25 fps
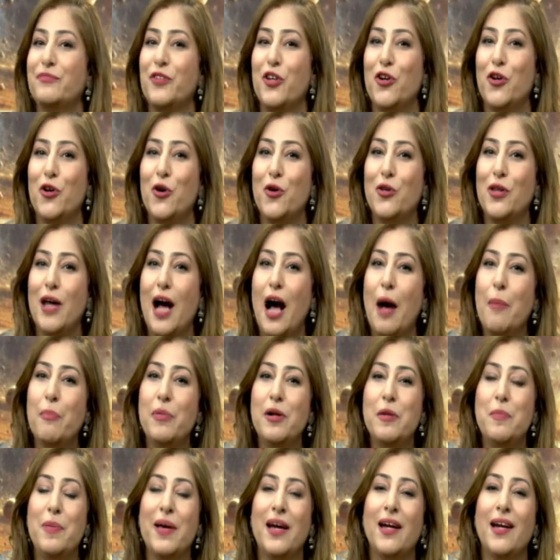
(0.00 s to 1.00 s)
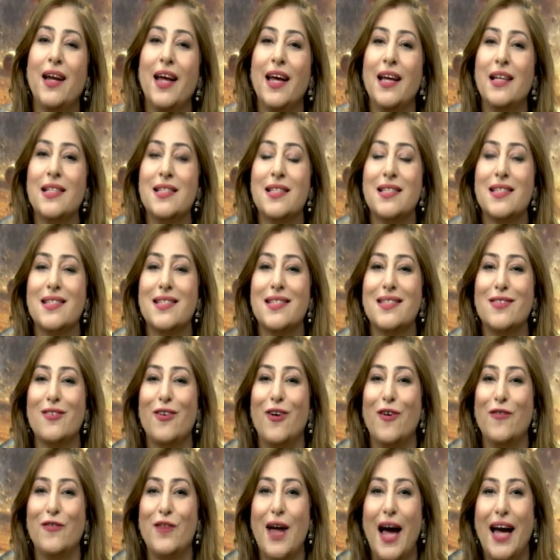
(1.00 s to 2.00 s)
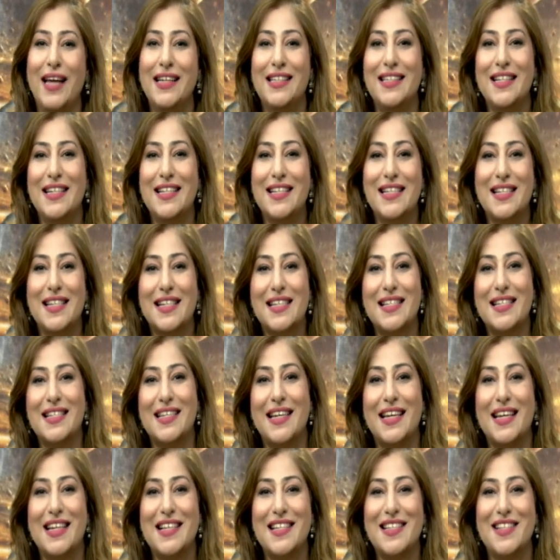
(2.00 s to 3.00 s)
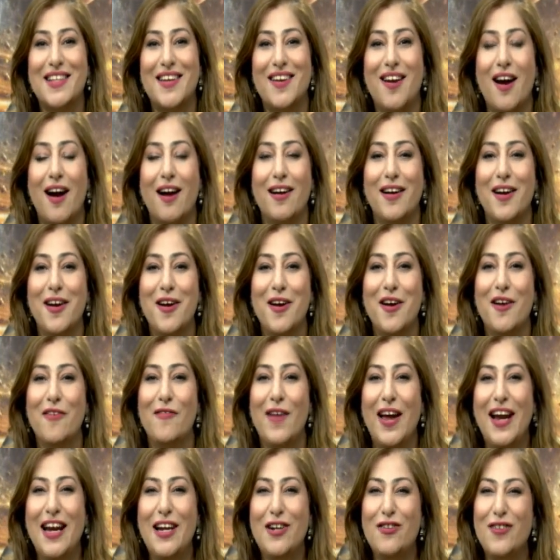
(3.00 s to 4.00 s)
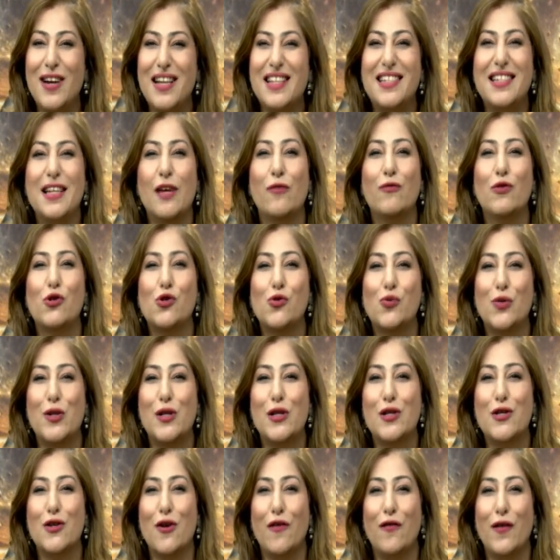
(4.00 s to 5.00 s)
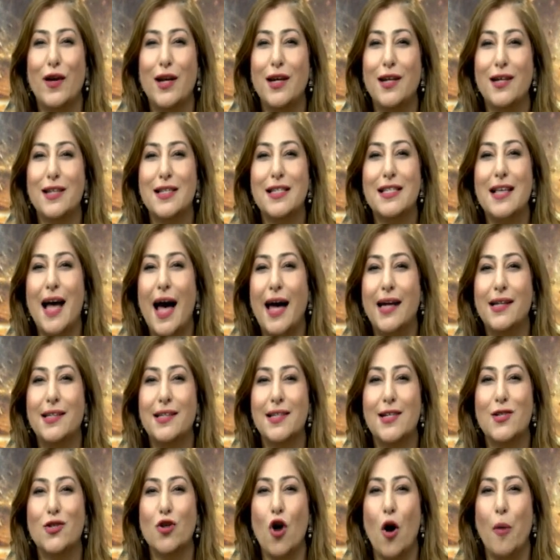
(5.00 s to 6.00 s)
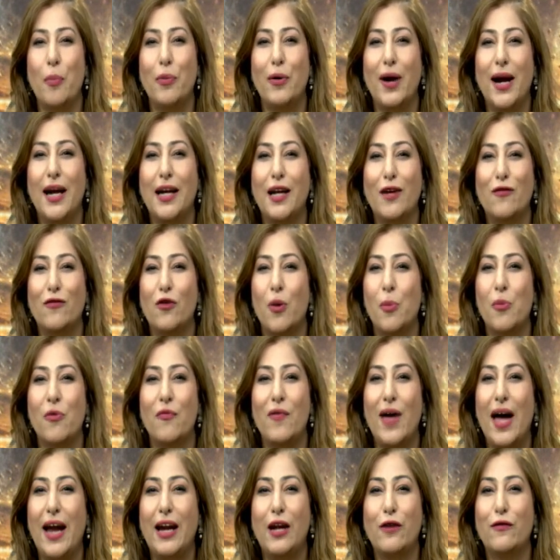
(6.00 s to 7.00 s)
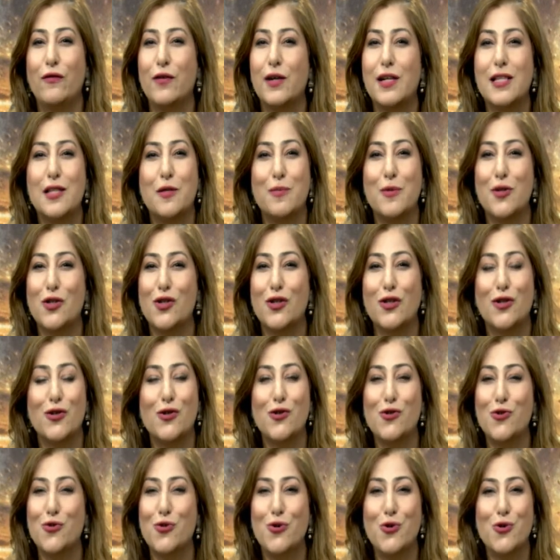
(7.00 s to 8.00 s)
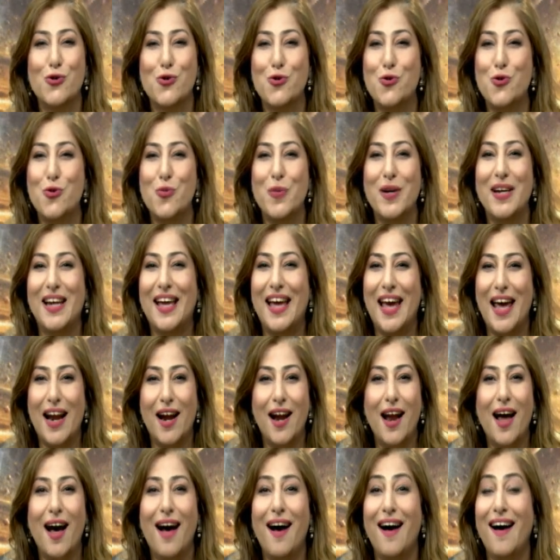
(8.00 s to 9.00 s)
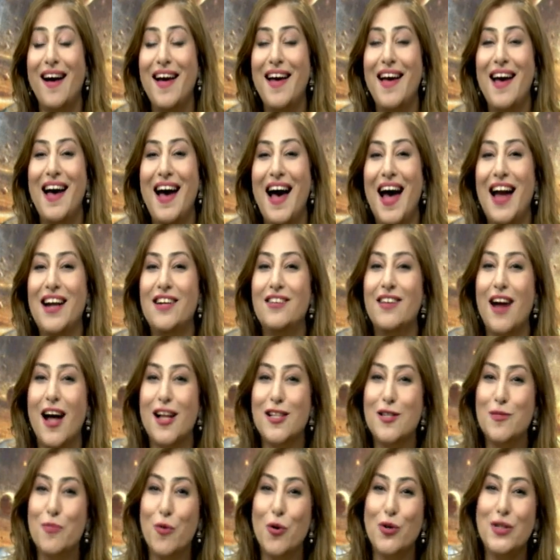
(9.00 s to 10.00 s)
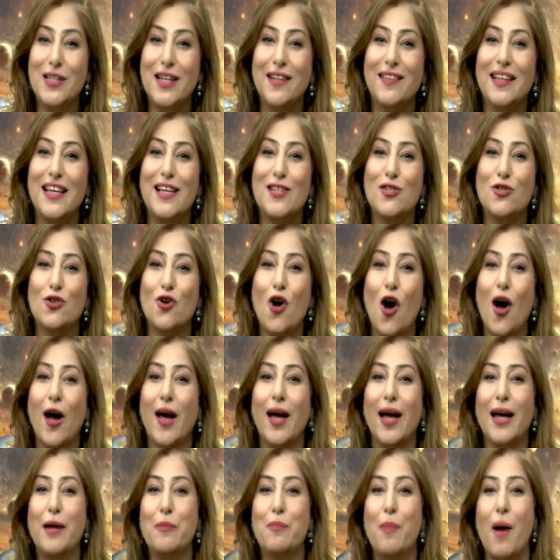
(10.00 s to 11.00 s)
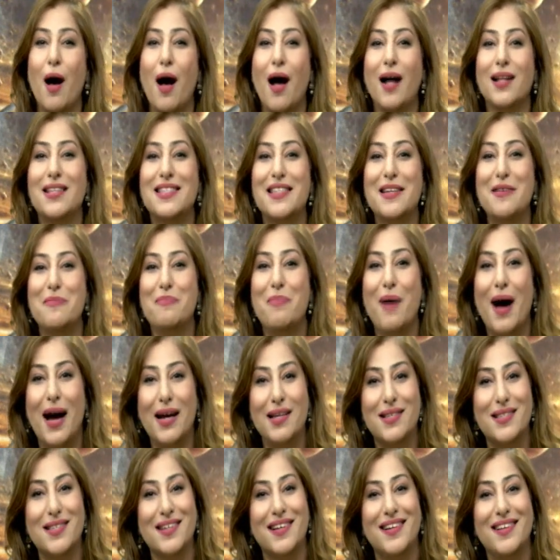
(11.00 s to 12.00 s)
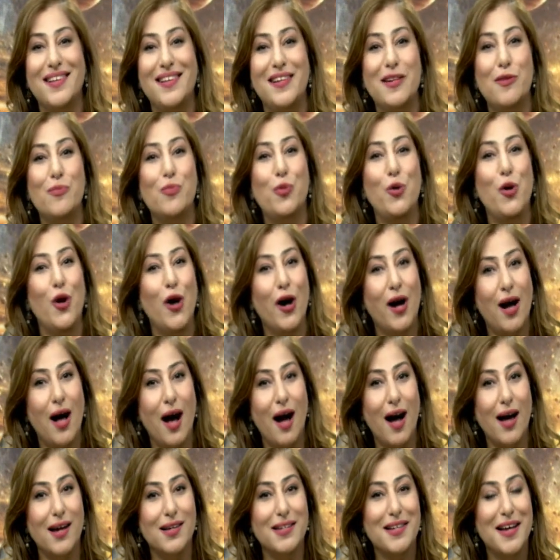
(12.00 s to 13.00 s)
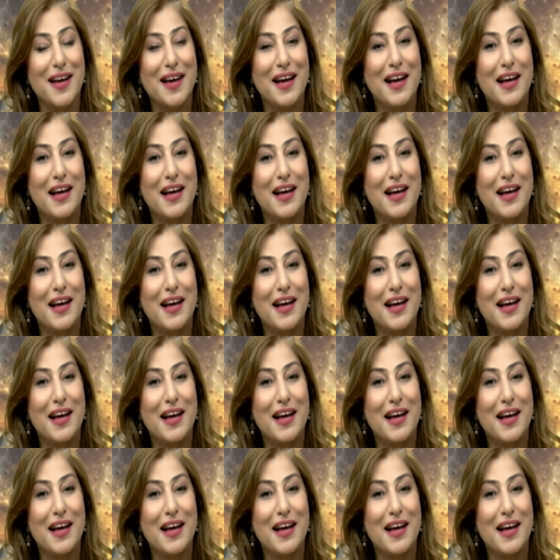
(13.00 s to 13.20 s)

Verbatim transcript: you know, the humble beginnings of 1960s, there are very interesting visuals of Indian scientists operating from a very first mission control room in Kerala and transporting these rocket parts in bicycle and bullock cart